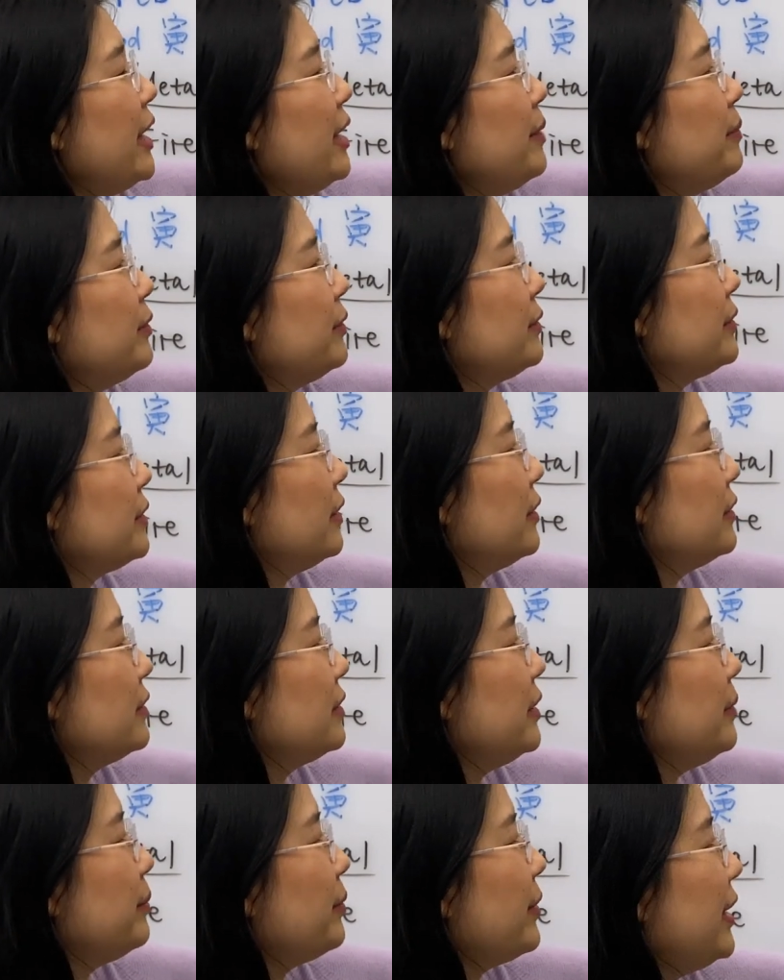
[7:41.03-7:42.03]
April's
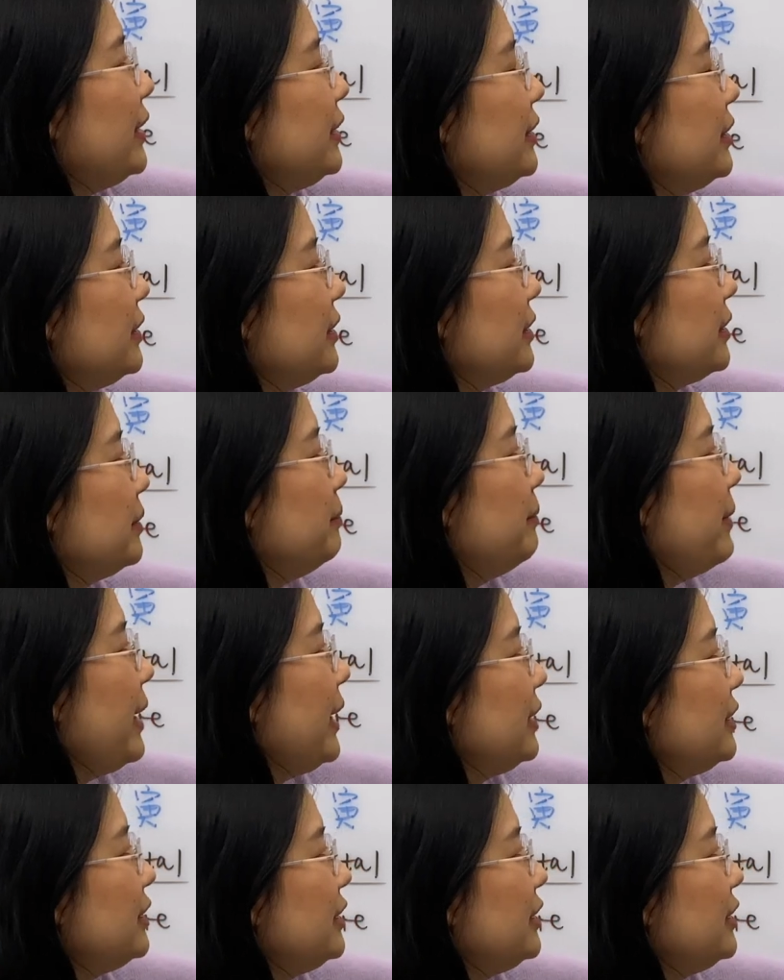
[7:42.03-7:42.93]
earthly branch's main